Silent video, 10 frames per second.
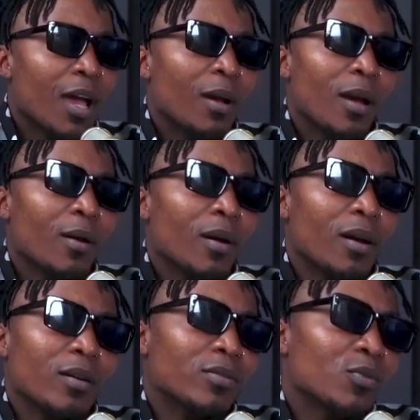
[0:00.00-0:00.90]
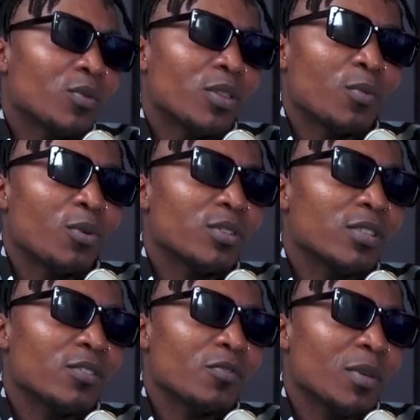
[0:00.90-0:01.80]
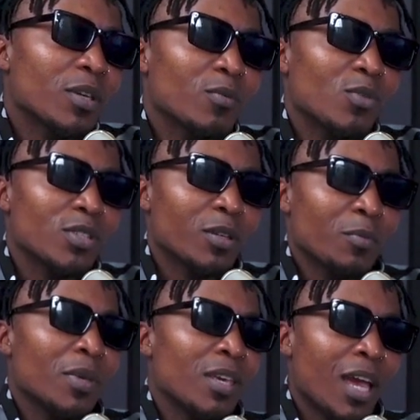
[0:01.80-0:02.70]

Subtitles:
I with the process of making music,